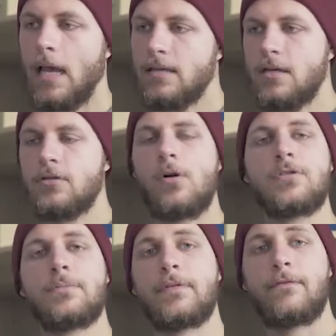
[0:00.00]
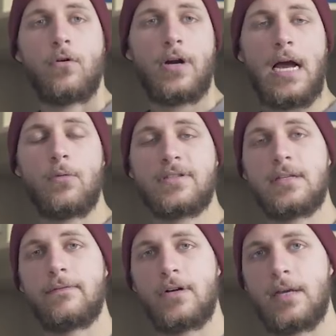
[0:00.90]
As I told you before, I was
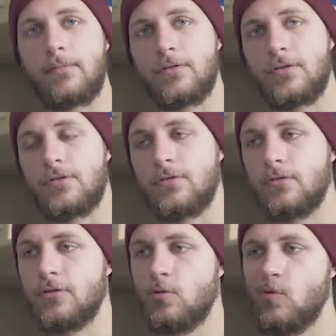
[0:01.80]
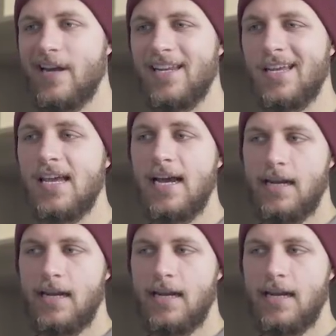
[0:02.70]
never able to do 20,